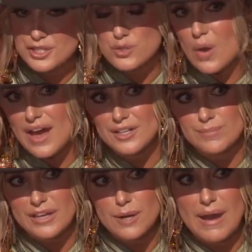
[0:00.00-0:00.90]
just wind
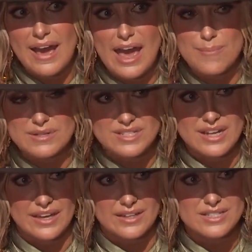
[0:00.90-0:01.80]
up there by
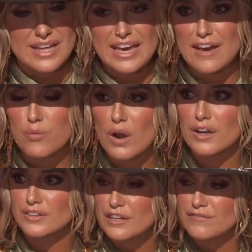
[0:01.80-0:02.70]
happenstance. They have
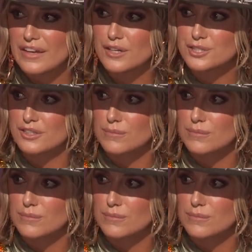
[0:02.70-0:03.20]
worked their fingers to the